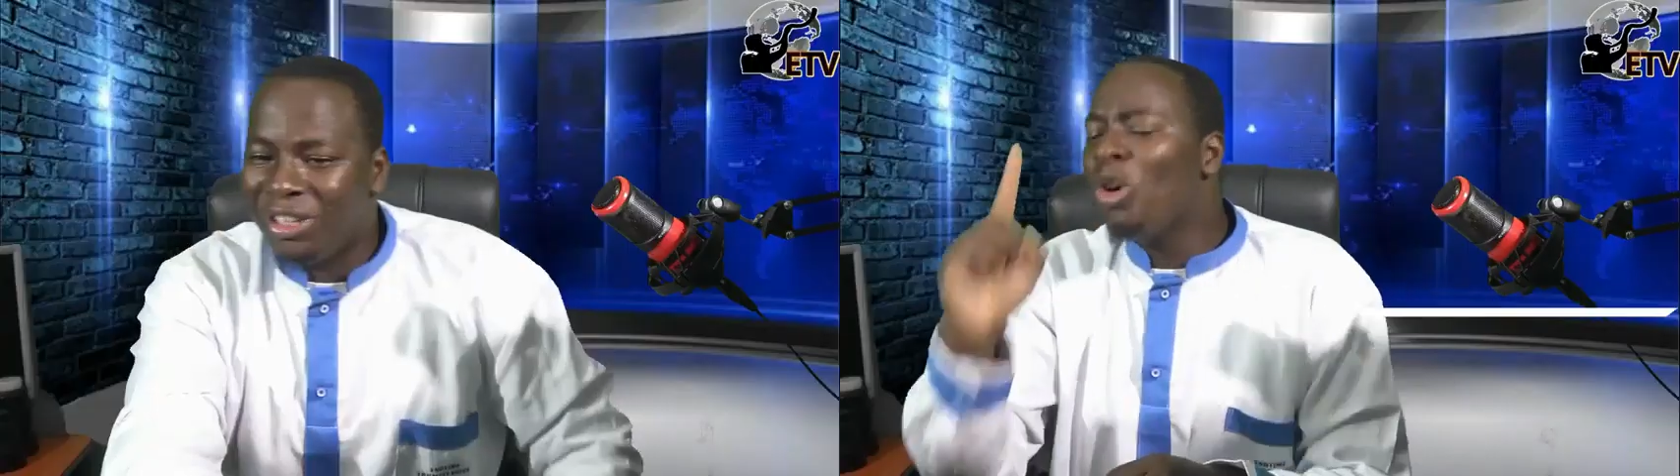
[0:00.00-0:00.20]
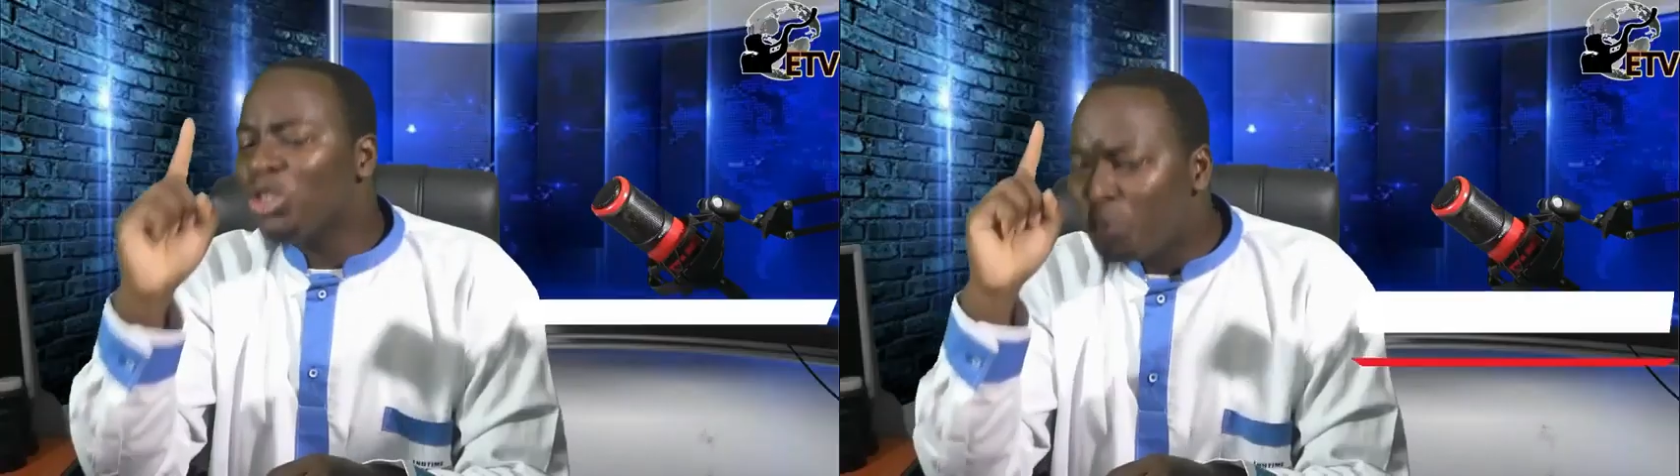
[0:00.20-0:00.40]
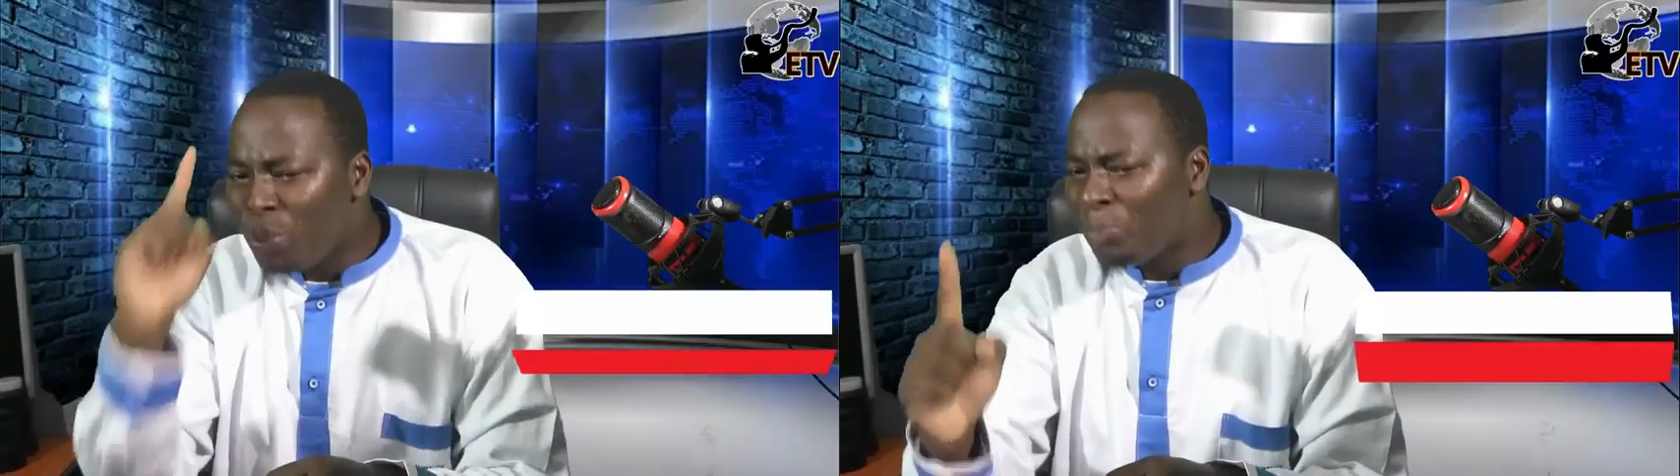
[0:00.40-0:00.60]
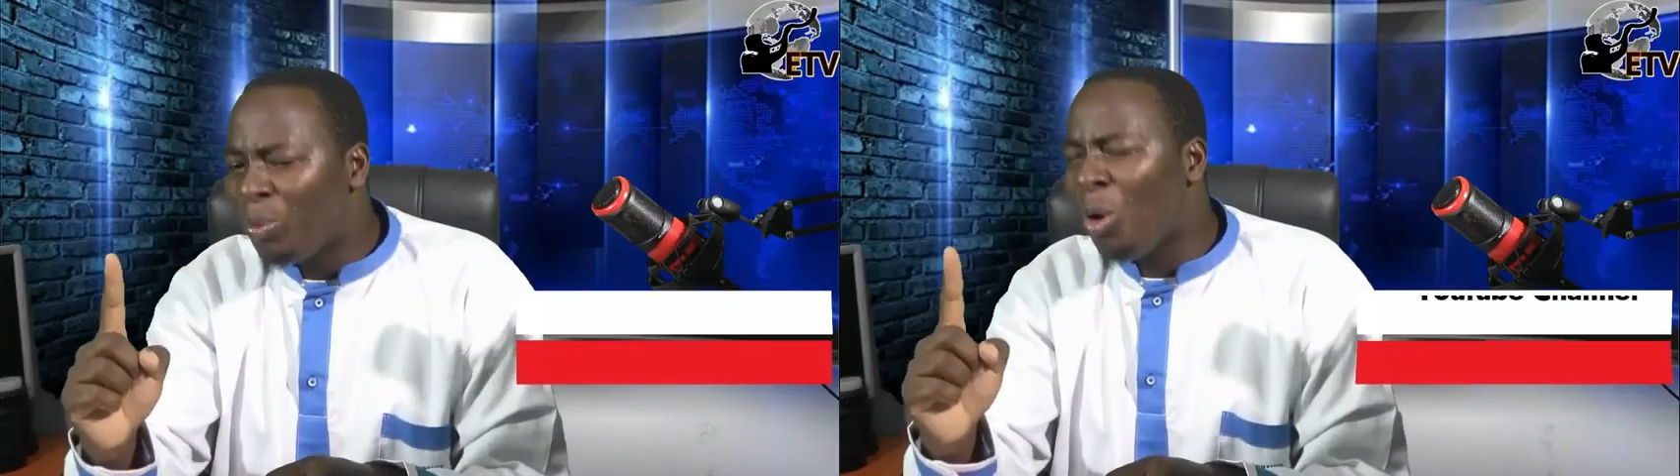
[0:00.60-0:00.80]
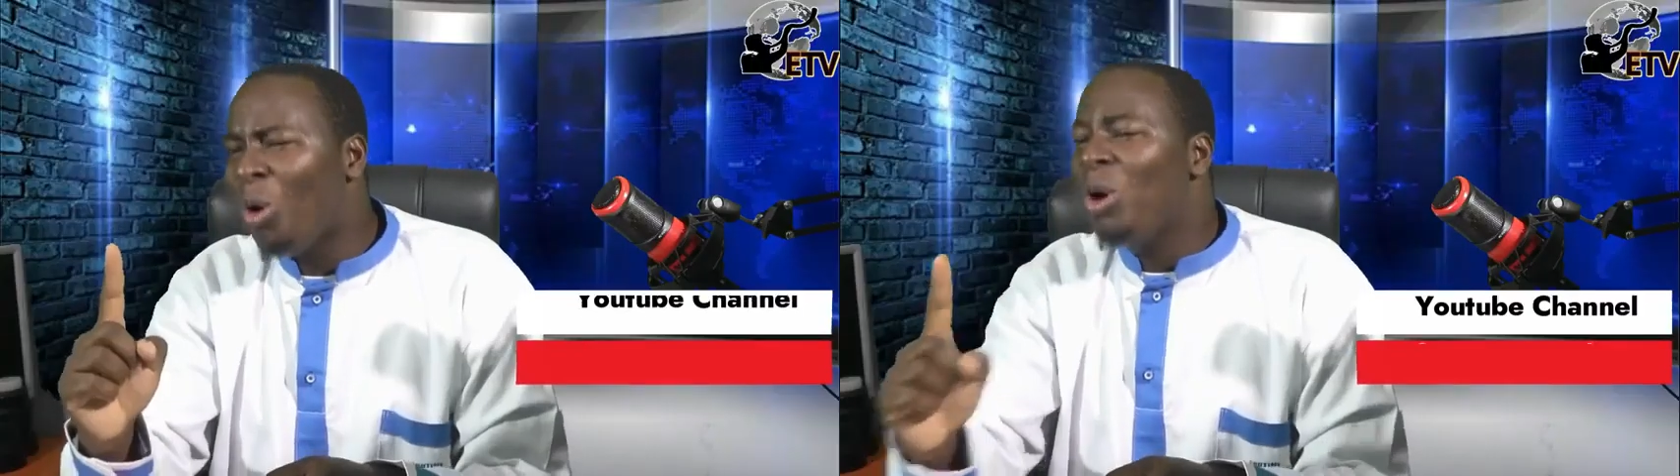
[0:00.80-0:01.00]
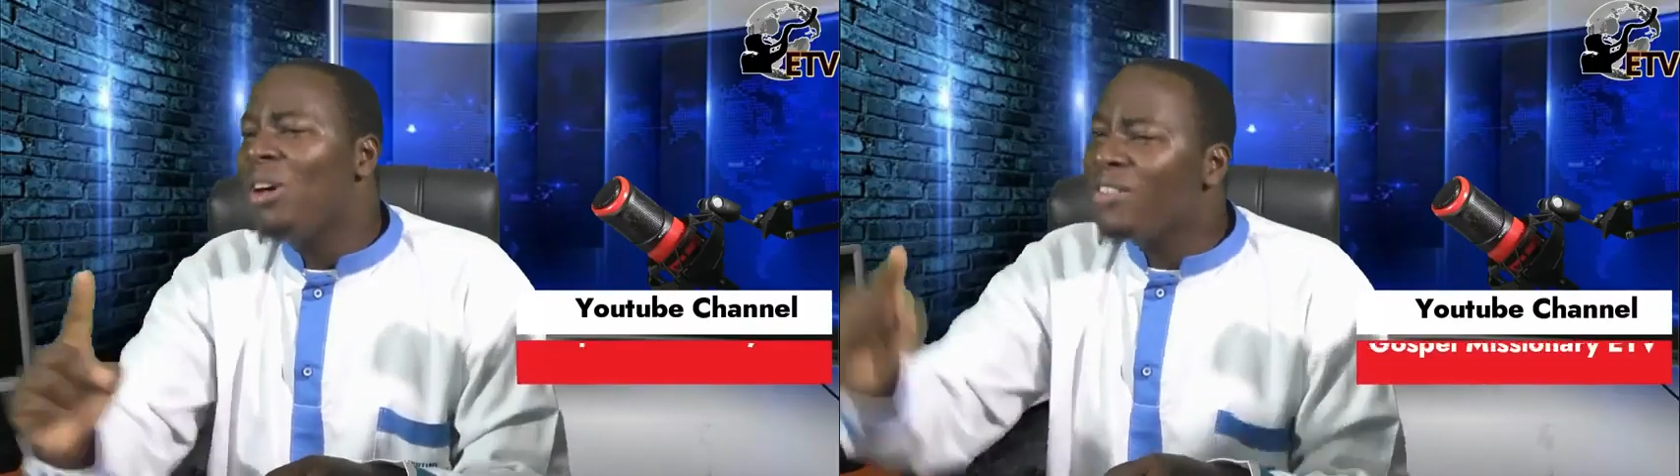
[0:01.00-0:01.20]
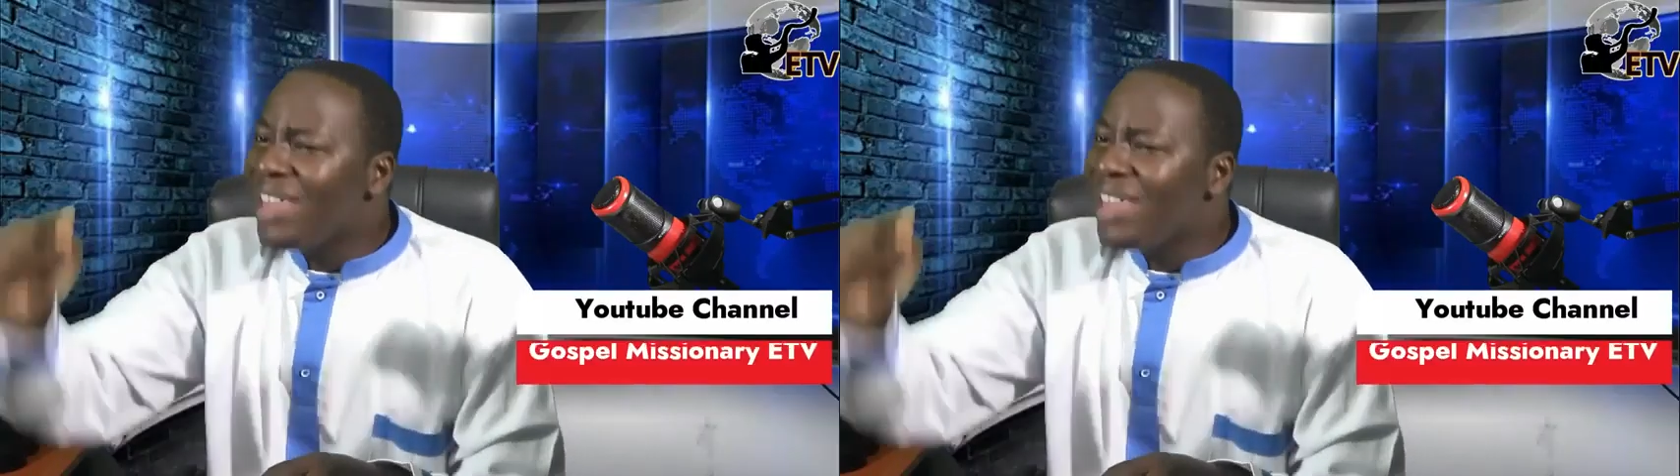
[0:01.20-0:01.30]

Those people,